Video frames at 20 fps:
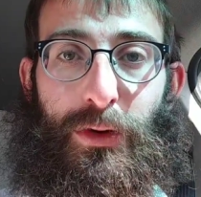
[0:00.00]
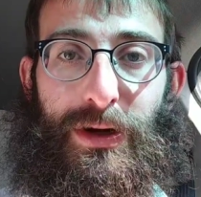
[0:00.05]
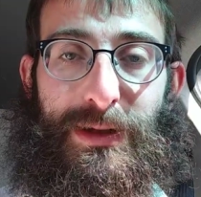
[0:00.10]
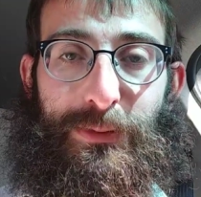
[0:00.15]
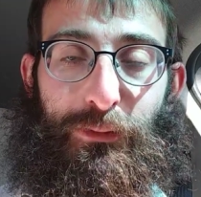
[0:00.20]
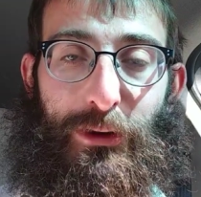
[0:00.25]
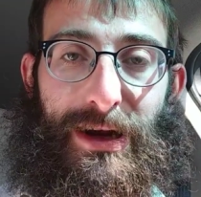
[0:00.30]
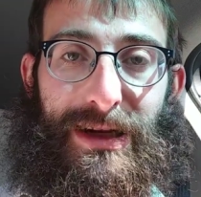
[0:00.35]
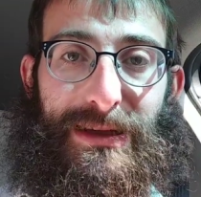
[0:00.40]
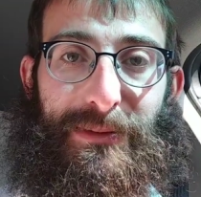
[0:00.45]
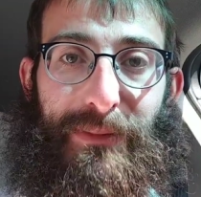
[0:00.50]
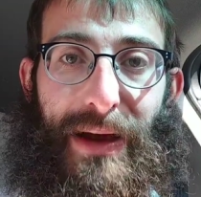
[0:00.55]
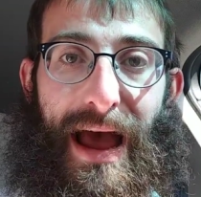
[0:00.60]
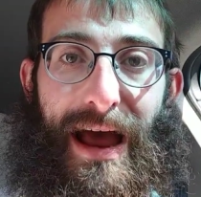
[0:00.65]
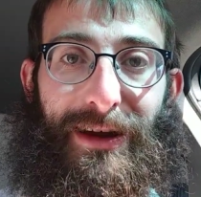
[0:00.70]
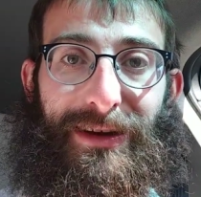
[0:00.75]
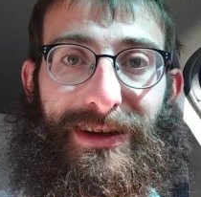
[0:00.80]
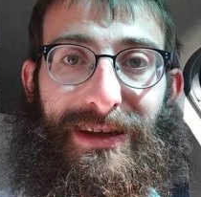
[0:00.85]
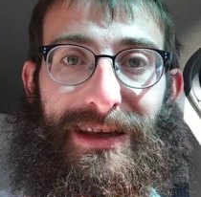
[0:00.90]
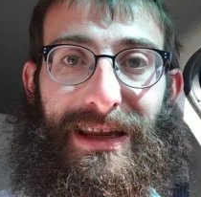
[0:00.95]
which
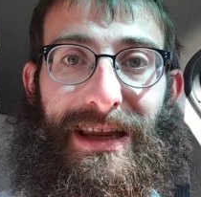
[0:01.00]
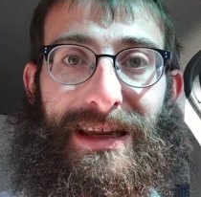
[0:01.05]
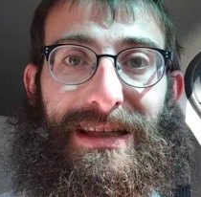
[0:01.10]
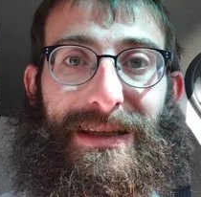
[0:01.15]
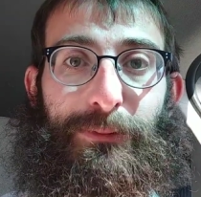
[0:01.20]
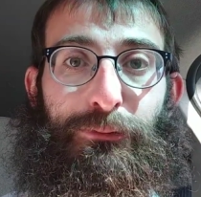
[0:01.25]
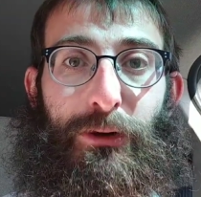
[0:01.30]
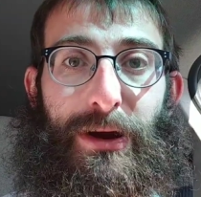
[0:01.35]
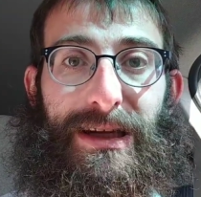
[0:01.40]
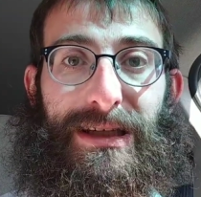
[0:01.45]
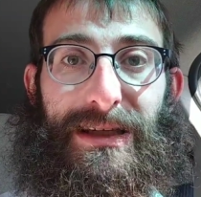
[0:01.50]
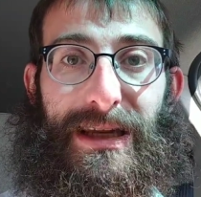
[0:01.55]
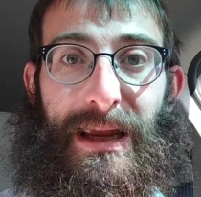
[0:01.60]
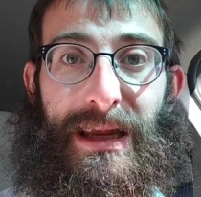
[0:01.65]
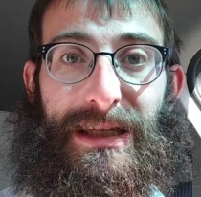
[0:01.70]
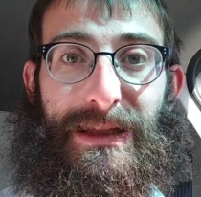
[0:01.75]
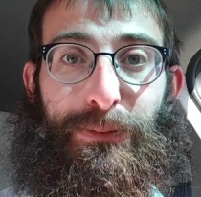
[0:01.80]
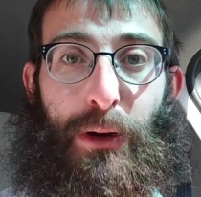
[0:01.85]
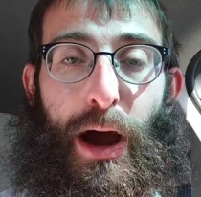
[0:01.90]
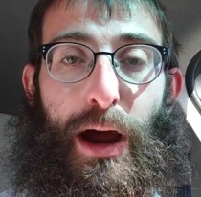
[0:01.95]

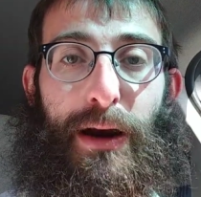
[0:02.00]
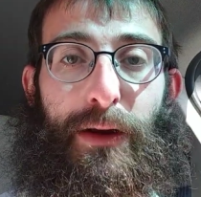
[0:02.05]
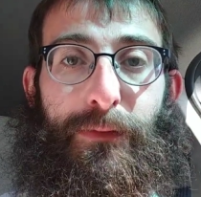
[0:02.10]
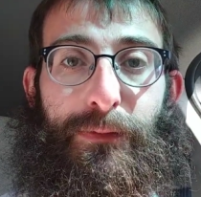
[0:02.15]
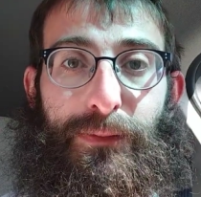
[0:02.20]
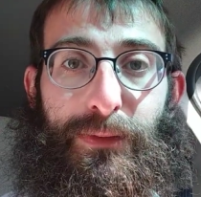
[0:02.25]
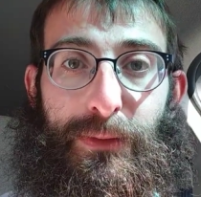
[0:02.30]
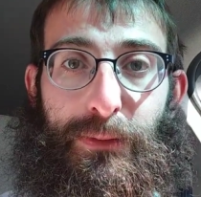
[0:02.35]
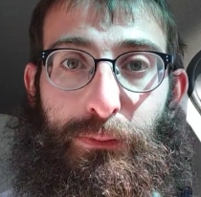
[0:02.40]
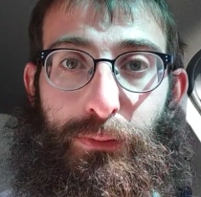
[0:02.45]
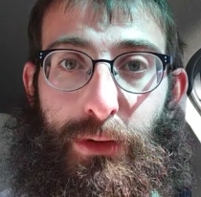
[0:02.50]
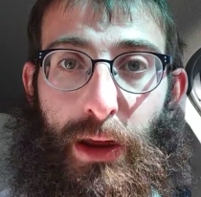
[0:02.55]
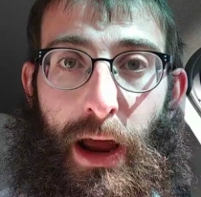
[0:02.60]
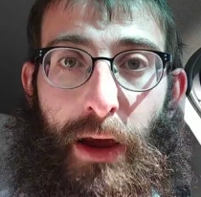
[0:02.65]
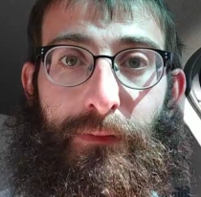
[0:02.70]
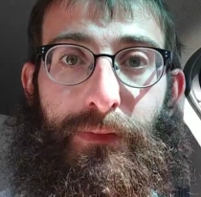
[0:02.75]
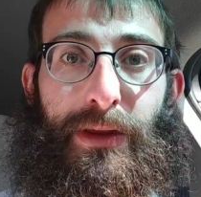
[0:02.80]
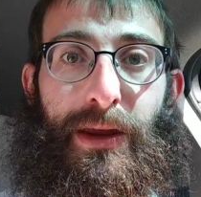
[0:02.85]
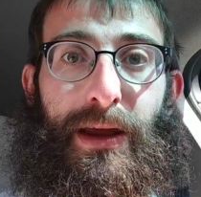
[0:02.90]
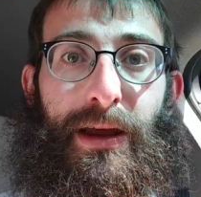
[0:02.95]
it's part of
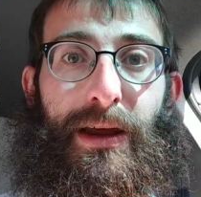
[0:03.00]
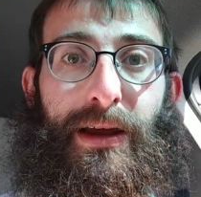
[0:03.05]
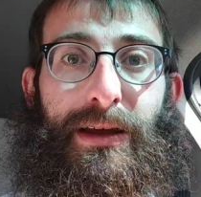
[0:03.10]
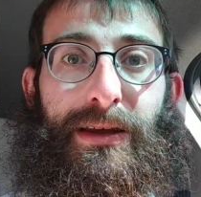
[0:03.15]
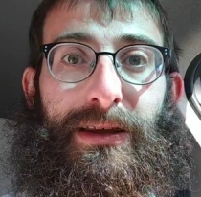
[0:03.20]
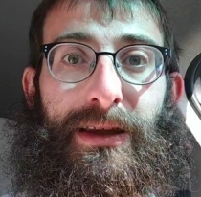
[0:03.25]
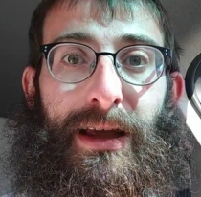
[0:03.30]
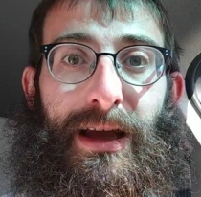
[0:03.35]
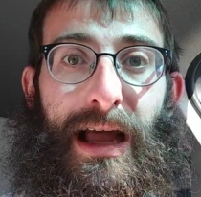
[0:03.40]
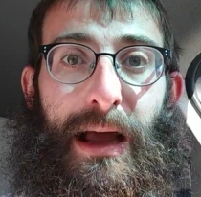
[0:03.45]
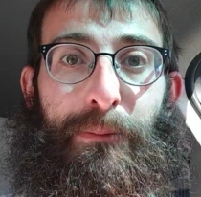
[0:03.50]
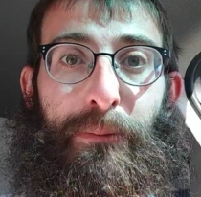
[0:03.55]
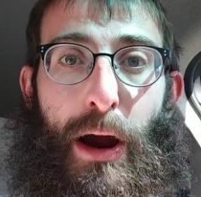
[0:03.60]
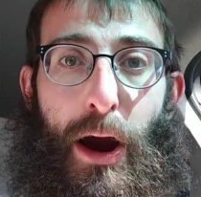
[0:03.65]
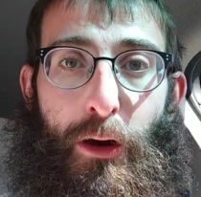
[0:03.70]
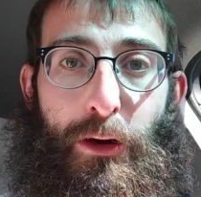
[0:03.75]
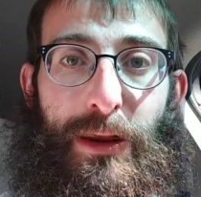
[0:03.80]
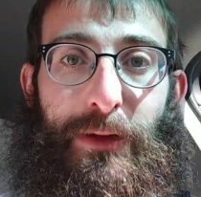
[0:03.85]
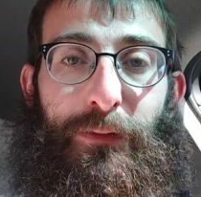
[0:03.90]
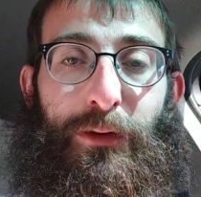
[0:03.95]
the
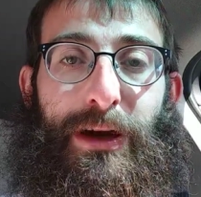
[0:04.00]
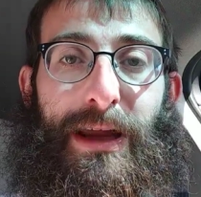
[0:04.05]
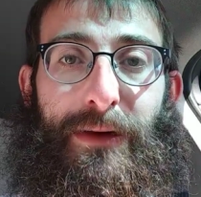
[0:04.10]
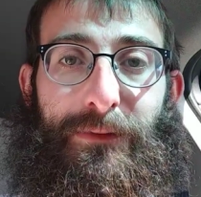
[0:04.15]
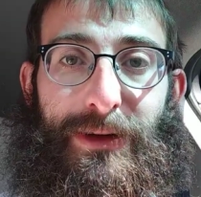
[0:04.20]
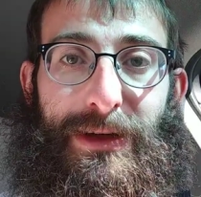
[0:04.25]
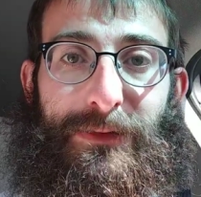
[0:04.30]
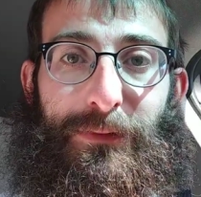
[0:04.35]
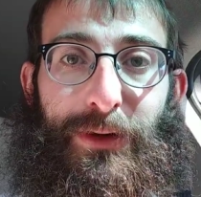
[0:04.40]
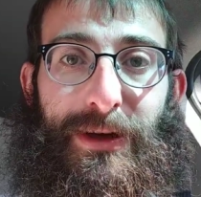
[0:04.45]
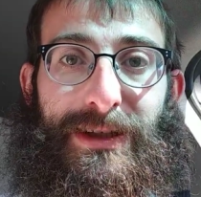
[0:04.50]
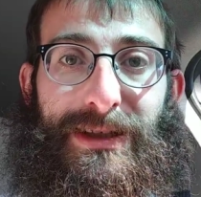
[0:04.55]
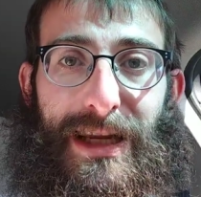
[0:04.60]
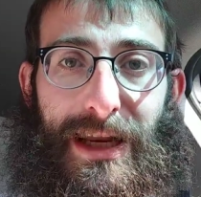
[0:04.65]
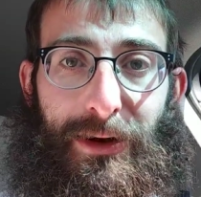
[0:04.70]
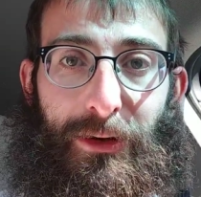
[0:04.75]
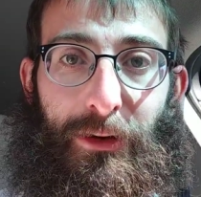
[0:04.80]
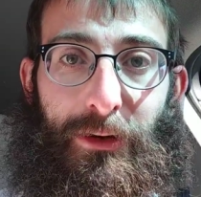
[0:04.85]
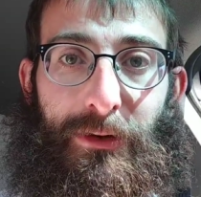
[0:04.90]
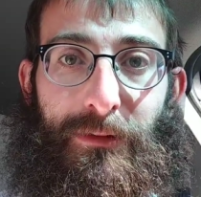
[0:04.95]
kapara, the forgiveness for the
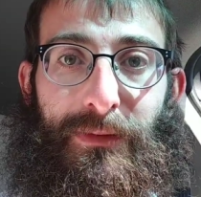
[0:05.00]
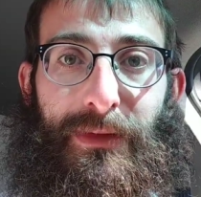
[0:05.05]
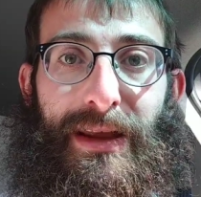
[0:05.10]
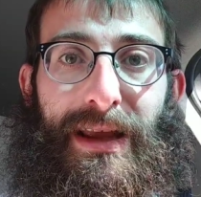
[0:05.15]
sinner,